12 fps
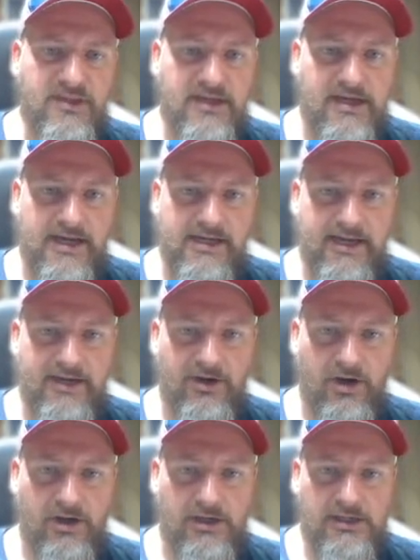adding in
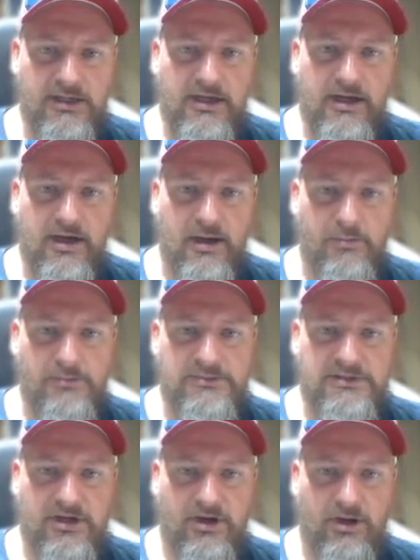our
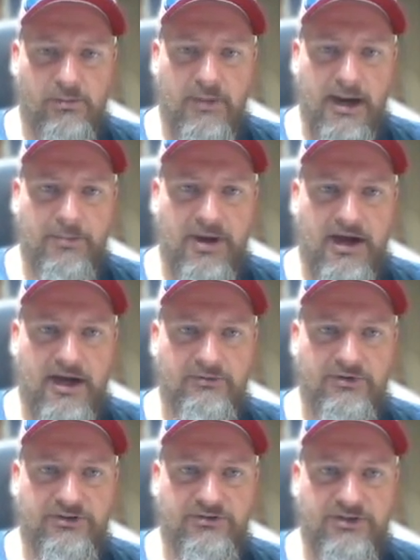my pot,
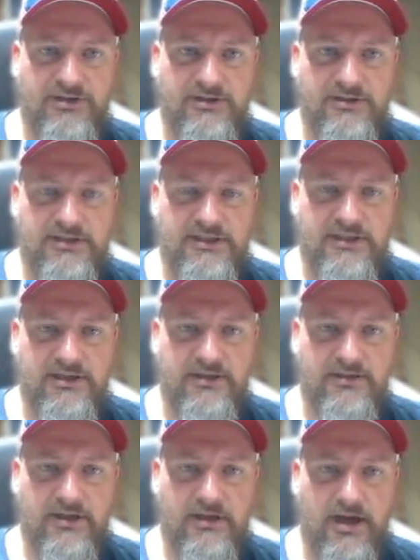which is the
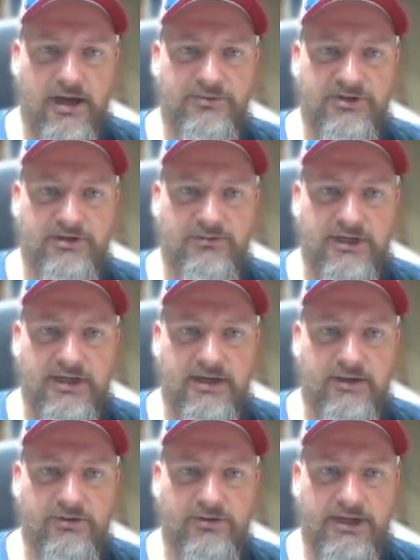object that we
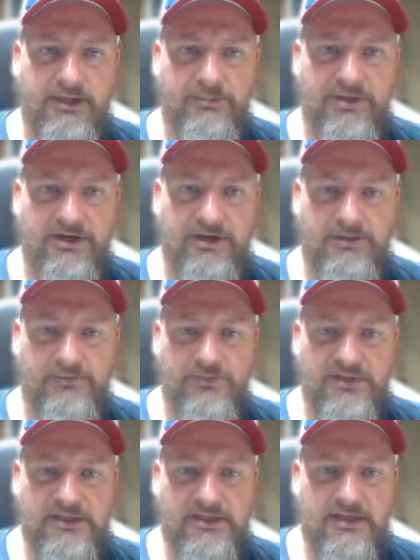create up here.
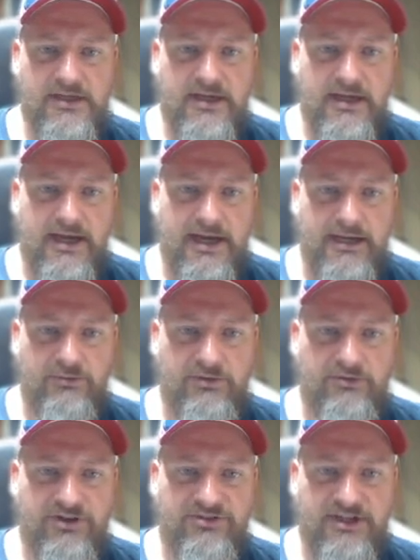And then we
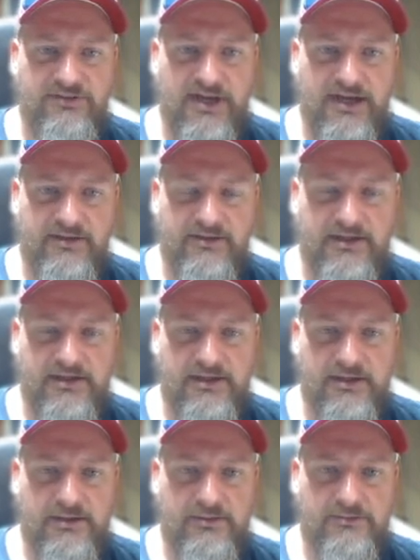receive that
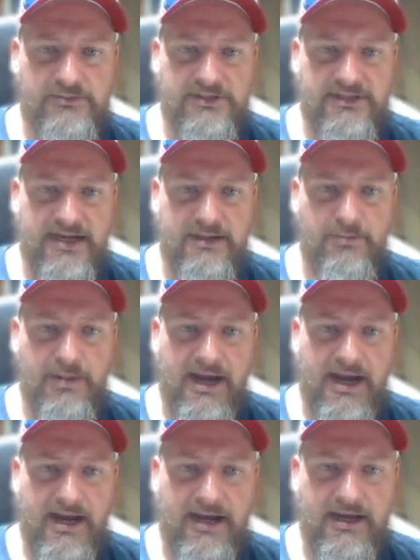data
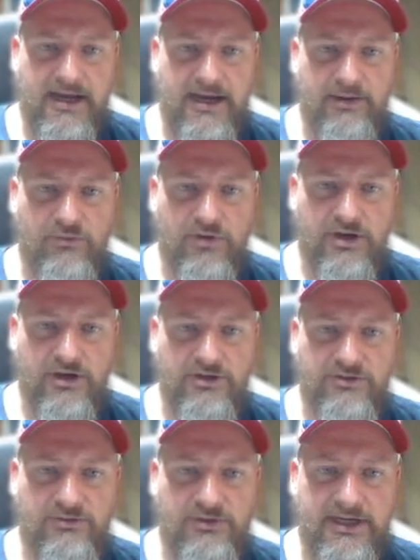back, and we're going to
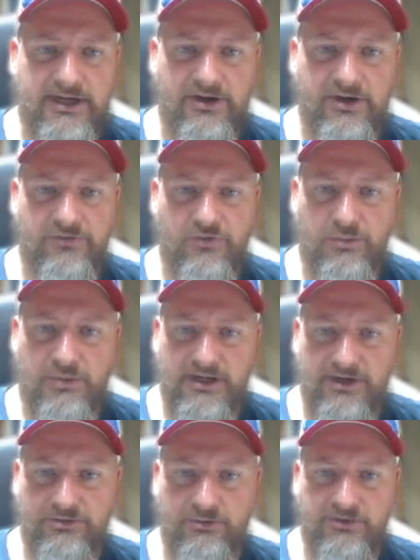use it right here in our formula.
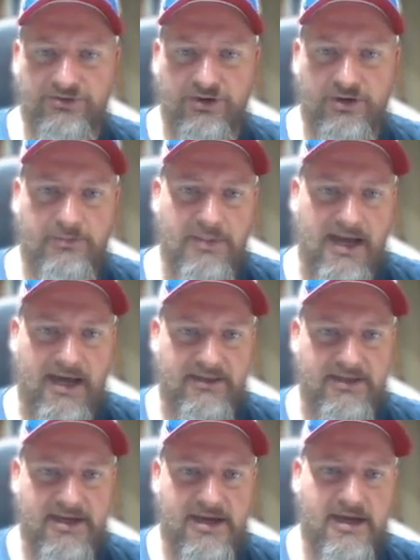Here's where we start the math.
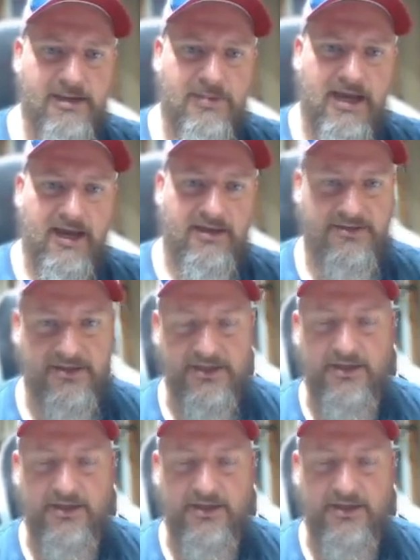Yay, math!